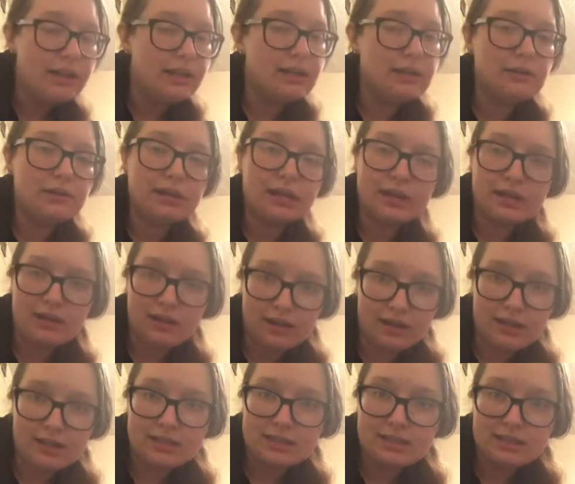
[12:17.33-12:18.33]
You
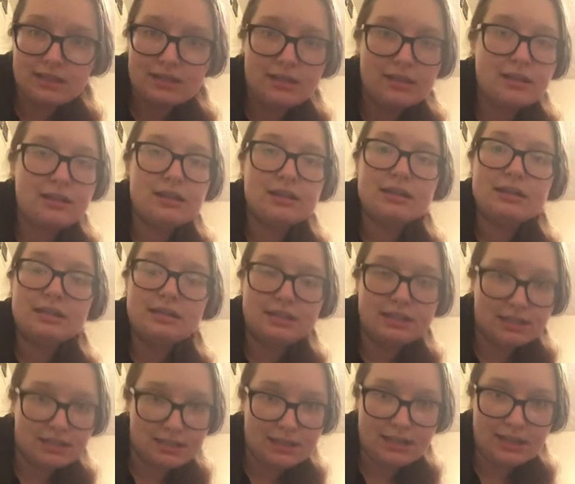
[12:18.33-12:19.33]
cannot
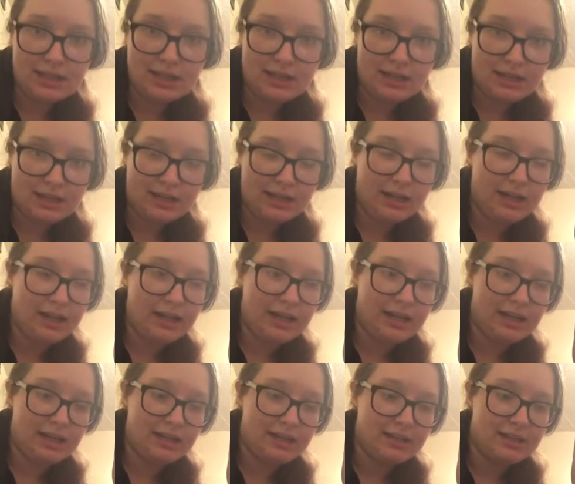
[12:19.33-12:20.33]
sit there
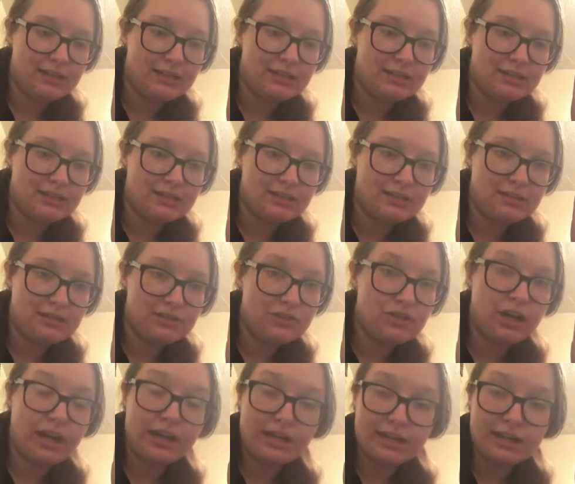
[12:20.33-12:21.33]
and
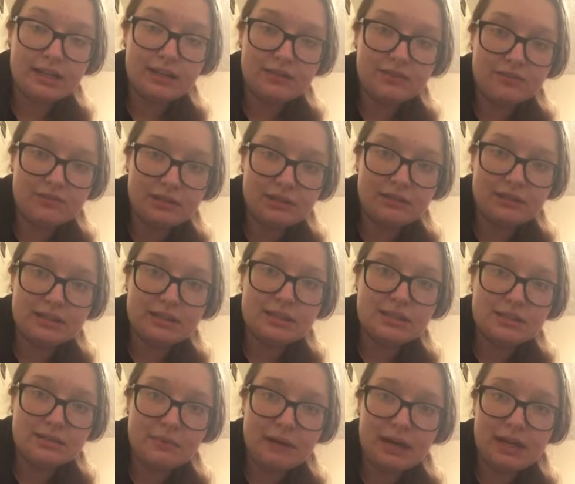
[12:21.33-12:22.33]
try to
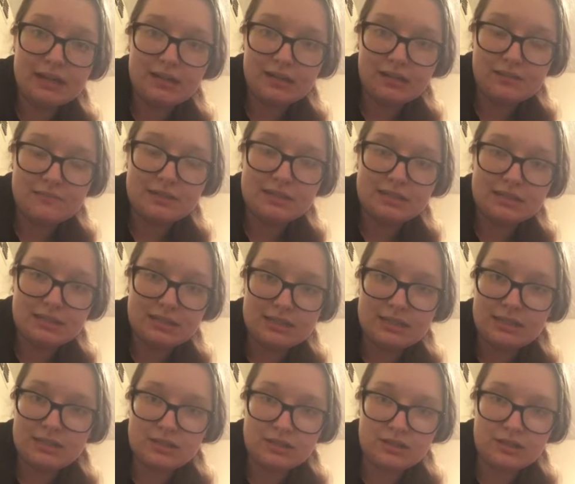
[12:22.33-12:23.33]
influence the pendulum's
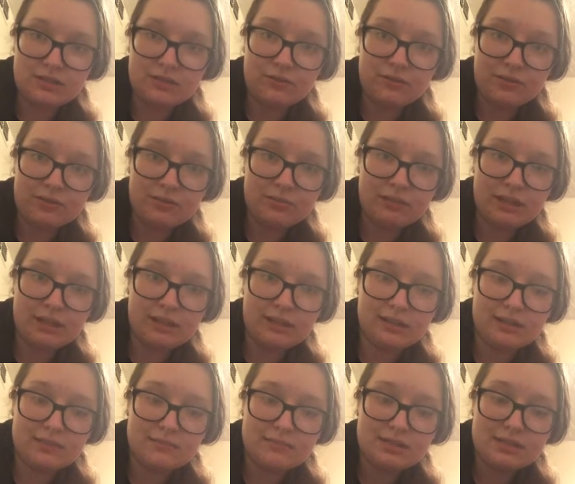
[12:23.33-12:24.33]
decision or the
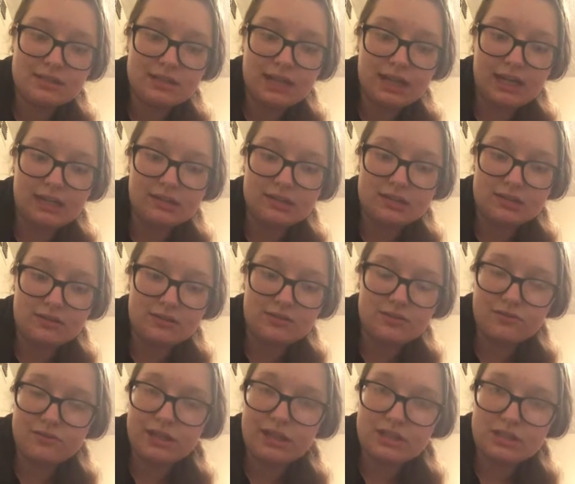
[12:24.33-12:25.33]
pendulum's answer
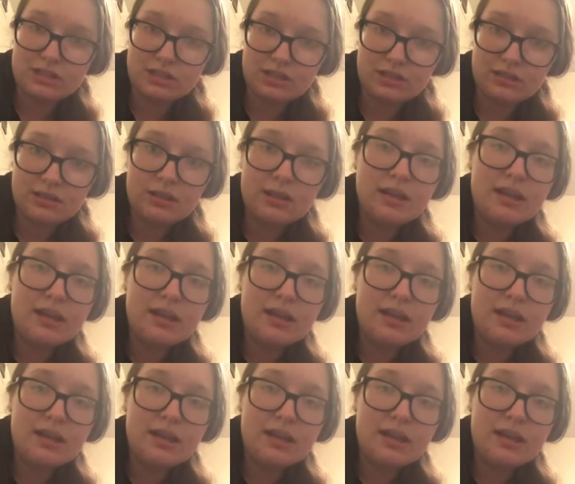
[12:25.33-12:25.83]
direction